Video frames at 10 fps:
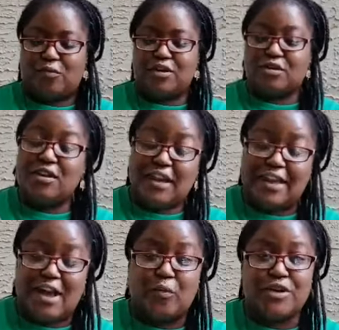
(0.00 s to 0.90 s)
What you're
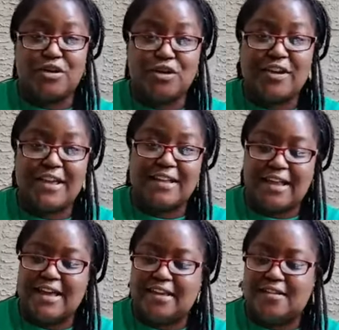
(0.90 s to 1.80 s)
looking at when you're looking at
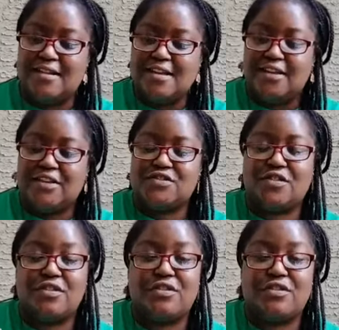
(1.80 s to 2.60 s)
lichen is